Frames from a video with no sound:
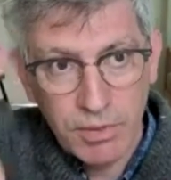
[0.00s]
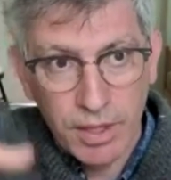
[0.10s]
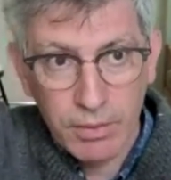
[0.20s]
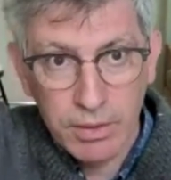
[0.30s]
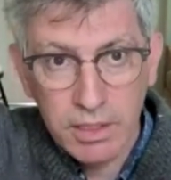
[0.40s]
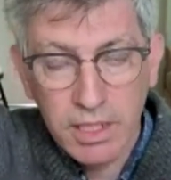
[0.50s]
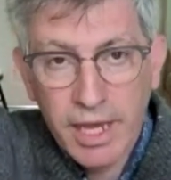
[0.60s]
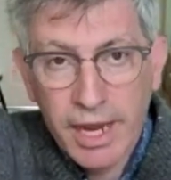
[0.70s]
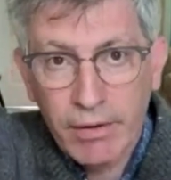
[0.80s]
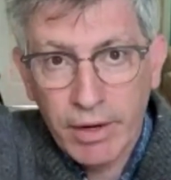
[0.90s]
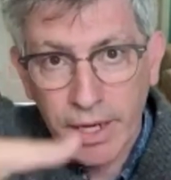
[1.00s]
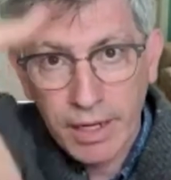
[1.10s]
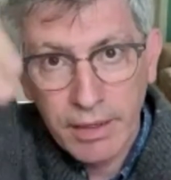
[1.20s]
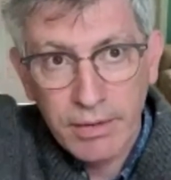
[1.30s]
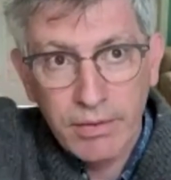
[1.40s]
that would
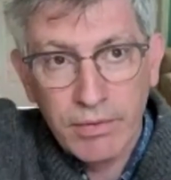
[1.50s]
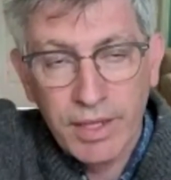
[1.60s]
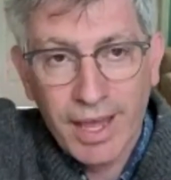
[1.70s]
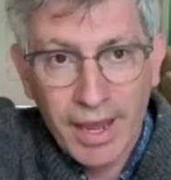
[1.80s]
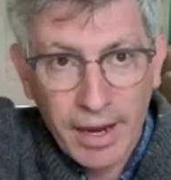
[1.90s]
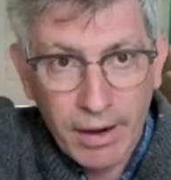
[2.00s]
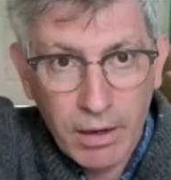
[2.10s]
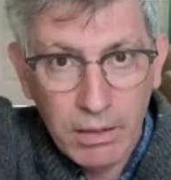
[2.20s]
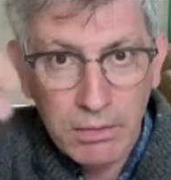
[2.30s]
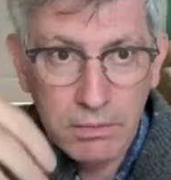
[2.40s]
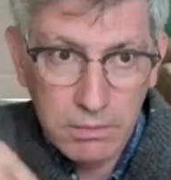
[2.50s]
carry the air,